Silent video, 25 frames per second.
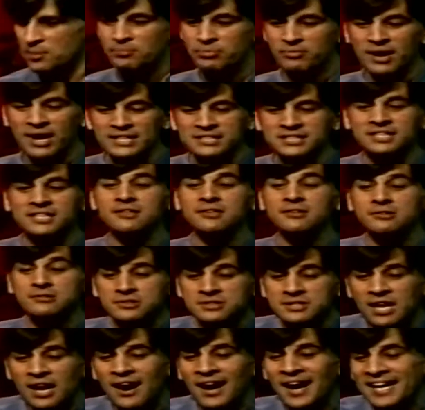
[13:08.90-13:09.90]
practical
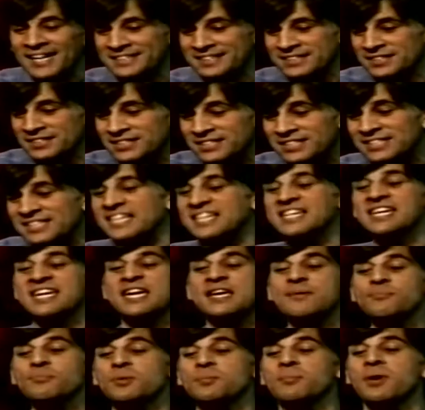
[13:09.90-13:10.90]
guidance to
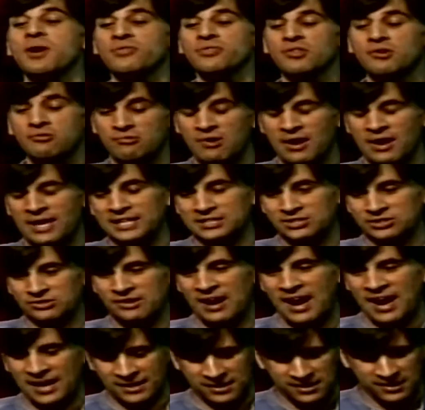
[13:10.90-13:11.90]
keep them on the right
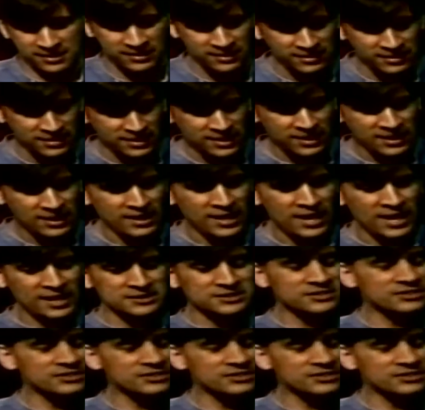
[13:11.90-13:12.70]
track. And